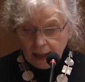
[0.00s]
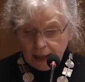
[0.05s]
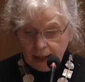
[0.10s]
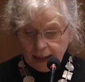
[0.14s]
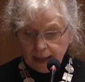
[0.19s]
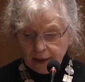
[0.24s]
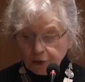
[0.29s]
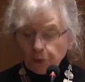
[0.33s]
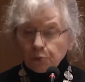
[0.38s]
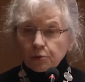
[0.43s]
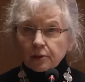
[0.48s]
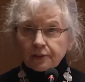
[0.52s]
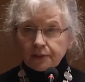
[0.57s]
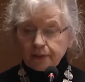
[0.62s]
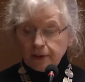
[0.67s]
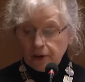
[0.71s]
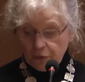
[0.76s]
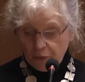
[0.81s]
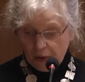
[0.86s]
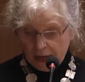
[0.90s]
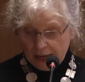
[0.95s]
He'd
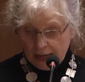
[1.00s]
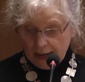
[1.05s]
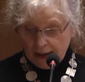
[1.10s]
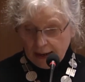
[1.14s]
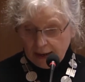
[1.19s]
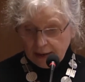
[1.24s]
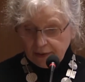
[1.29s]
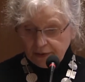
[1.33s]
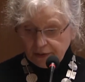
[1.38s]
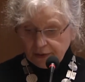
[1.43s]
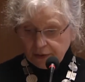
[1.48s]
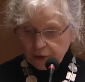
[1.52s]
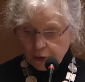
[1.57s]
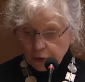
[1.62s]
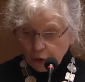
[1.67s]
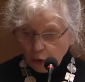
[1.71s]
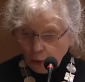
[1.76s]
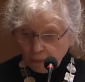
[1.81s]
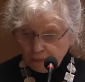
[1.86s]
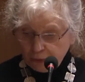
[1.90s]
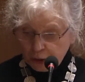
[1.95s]
also realized that
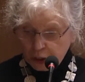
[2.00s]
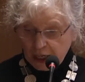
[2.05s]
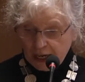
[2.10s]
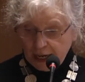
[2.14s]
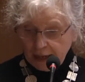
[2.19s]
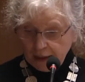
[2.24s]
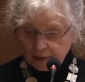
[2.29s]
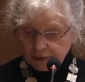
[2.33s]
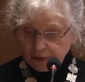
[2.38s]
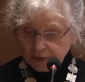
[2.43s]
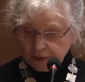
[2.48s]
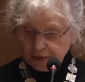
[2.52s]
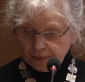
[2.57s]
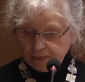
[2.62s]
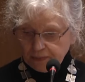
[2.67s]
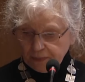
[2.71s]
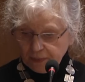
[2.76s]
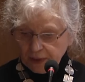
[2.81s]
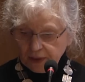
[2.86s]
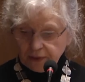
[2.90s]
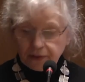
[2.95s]
objects,
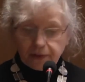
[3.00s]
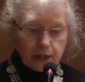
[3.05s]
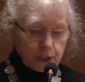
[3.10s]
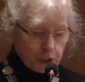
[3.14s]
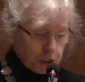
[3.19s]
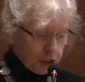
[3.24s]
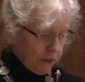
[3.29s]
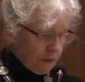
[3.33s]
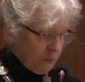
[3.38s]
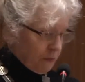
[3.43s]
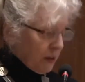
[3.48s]
such as